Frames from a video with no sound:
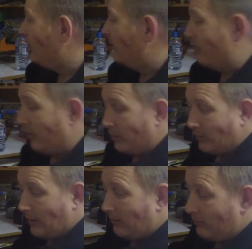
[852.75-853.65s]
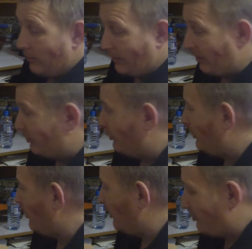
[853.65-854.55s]
So, uh, okay, so we
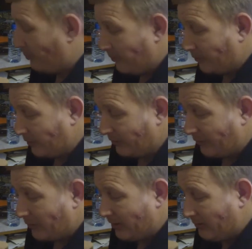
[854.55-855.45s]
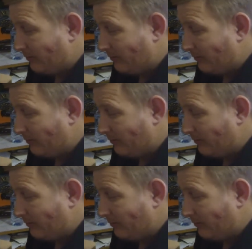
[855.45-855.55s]
know that's perfectly fine.